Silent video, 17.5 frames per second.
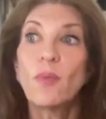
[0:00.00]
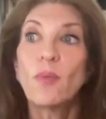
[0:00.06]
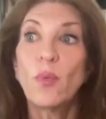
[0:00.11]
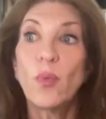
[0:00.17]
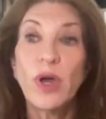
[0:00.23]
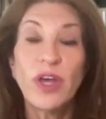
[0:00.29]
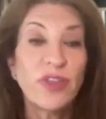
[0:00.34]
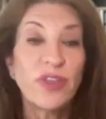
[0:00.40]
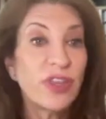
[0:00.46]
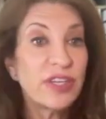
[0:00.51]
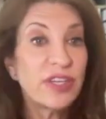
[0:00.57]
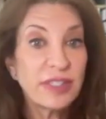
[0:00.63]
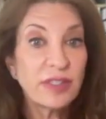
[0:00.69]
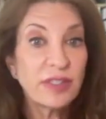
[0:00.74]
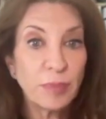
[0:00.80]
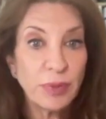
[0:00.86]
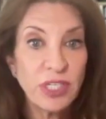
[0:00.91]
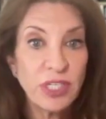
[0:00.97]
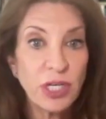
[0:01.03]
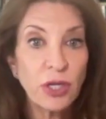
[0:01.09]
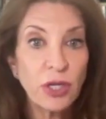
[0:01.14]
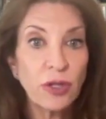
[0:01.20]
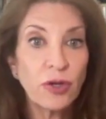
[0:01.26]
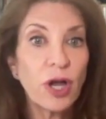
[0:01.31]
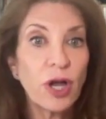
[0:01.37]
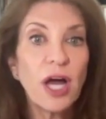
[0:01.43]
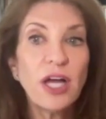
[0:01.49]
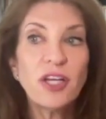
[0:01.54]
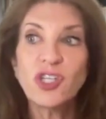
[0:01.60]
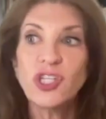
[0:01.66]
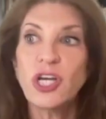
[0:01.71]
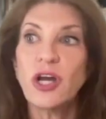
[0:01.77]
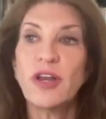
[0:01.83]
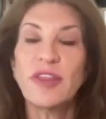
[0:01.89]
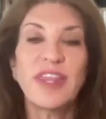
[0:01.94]
With this particular cost
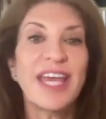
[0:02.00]
share,